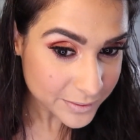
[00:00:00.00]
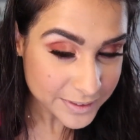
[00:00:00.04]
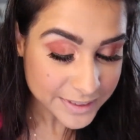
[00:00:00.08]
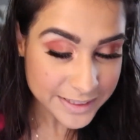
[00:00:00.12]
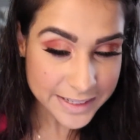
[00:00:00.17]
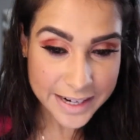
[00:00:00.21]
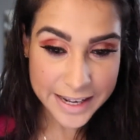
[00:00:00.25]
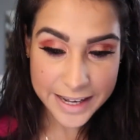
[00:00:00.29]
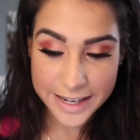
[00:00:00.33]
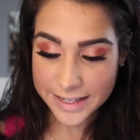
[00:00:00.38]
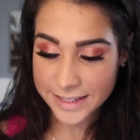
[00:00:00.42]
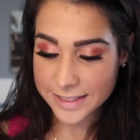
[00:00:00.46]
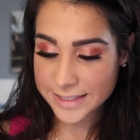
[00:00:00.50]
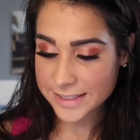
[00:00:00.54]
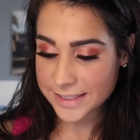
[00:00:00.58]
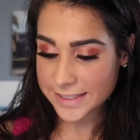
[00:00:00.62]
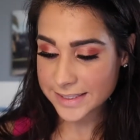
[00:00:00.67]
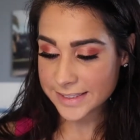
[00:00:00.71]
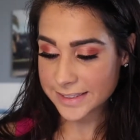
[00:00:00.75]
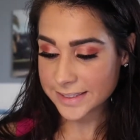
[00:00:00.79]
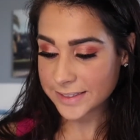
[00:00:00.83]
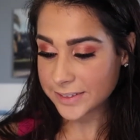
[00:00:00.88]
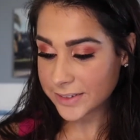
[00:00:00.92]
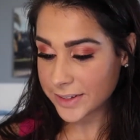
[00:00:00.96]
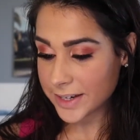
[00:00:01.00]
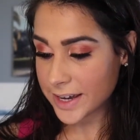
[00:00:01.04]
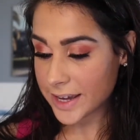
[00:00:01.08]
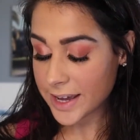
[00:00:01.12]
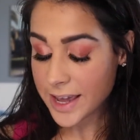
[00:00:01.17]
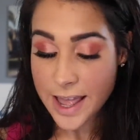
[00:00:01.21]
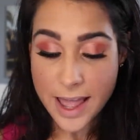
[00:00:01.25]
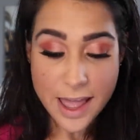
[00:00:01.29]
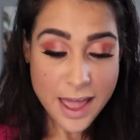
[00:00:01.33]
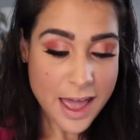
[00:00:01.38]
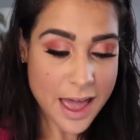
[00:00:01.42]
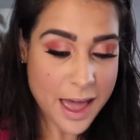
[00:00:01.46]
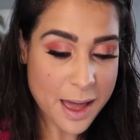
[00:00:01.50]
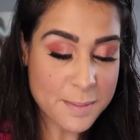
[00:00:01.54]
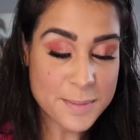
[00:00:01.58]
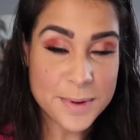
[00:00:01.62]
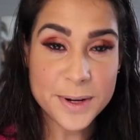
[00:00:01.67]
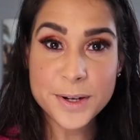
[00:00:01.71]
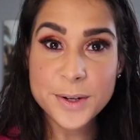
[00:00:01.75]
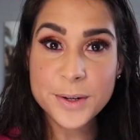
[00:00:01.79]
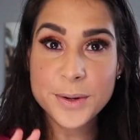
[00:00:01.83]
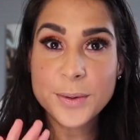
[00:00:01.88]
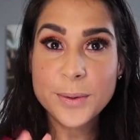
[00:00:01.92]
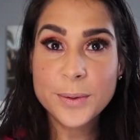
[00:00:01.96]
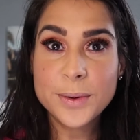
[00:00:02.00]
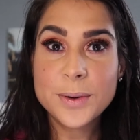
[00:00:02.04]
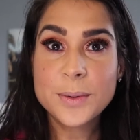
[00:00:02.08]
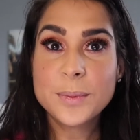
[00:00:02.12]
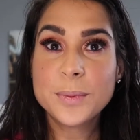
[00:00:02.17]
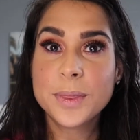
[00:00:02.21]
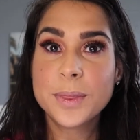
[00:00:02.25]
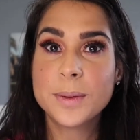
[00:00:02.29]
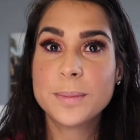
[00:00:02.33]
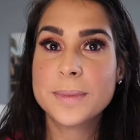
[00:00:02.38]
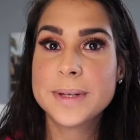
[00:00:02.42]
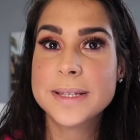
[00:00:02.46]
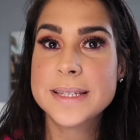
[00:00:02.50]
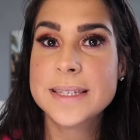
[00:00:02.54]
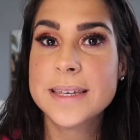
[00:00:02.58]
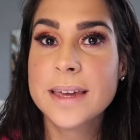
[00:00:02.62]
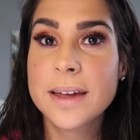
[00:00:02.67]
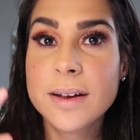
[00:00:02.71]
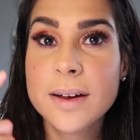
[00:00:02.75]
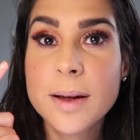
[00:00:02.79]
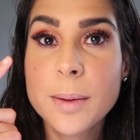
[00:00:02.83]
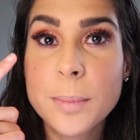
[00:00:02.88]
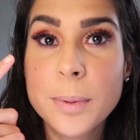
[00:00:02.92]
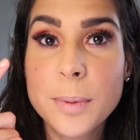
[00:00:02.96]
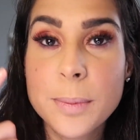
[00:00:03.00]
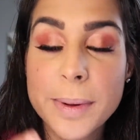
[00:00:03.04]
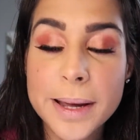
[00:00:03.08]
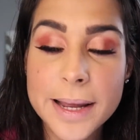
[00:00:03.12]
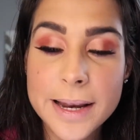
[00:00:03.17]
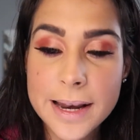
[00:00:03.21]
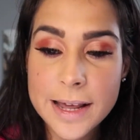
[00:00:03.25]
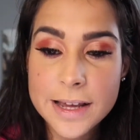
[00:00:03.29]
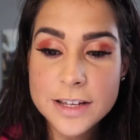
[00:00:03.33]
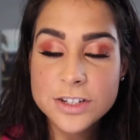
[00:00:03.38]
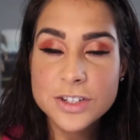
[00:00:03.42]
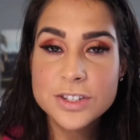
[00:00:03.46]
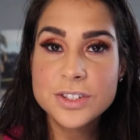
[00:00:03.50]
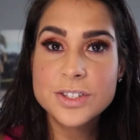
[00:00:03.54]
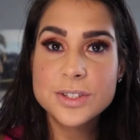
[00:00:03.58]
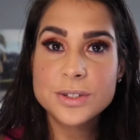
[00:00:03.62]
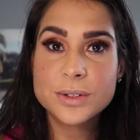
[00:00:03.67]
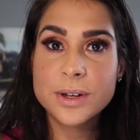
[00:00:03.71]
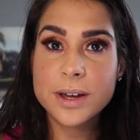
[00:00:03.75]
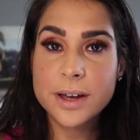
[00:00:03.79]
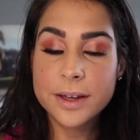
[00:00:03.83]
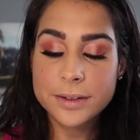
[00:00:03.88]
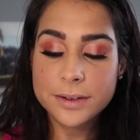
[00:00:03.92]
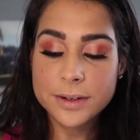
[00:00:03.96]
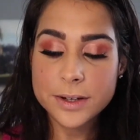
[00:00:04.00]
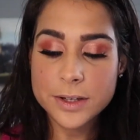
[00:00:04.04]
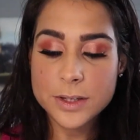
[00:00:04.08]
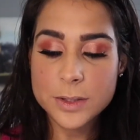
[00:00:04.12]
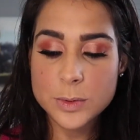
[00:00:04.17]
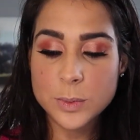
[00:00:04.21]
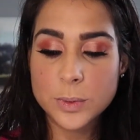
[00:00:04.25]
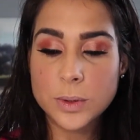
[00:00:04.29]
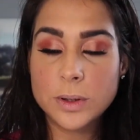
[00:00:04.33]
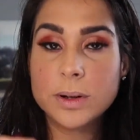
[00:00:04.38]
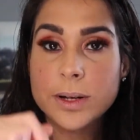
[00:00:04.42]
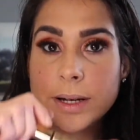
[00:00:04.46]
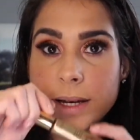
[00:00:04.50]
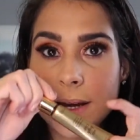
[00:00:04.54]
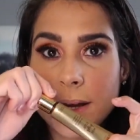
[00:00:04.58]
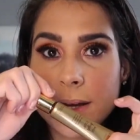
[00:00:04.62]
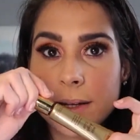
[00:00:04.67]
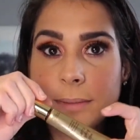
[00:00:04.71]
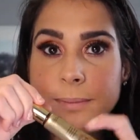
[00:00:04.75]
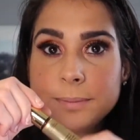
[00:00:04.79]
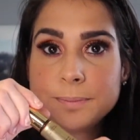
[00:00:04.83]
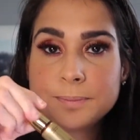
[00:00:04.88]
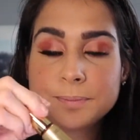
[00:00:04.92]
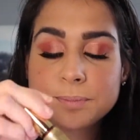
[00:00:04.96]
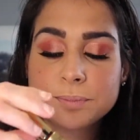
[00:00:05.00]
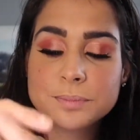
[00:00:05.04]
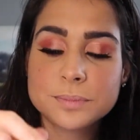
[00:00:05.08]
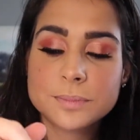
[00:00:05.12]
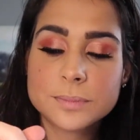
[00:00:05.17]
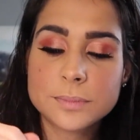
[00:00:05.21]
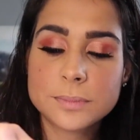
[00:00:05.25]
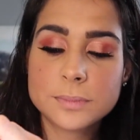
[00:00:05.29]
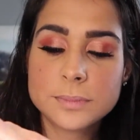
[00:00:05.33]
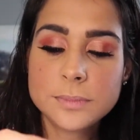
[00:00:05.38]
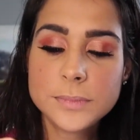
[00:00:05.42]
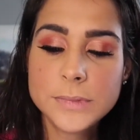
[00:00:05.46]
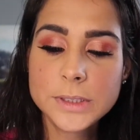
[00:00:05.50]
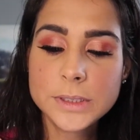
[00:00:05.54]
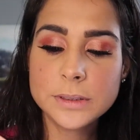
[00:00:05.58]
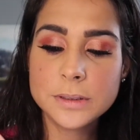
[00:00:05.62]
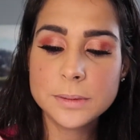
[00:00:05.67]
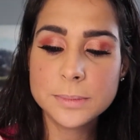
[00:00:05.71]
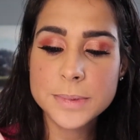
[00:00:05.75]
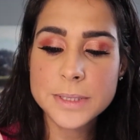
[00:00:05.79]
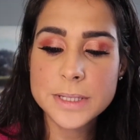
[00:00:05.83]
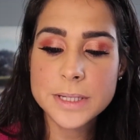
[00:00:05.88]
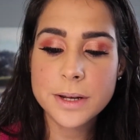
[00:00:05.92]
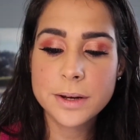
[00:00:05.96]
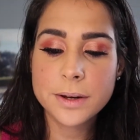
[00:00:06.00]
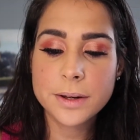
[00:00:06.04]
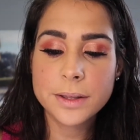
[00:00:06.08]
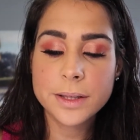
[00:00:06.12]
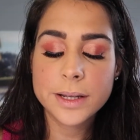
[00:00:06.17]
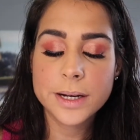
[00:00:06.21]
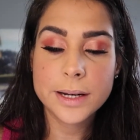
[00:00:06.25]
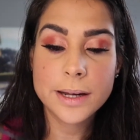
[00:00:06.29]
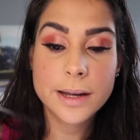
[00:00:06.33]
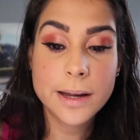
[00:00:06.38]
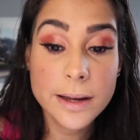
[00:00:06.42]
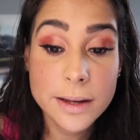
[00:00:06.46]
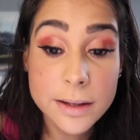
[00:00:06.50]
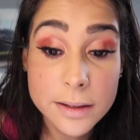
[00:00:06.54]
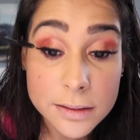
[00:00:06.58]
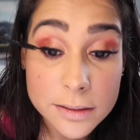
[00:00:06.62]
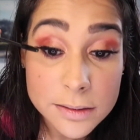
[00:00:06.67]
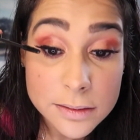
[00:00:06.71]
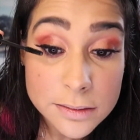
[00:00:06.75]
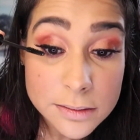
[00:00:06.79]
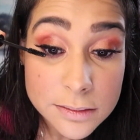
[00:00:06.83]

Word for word: nice okay I'm gonna go in with the mascara and put my lashes together as well again the mascara that I got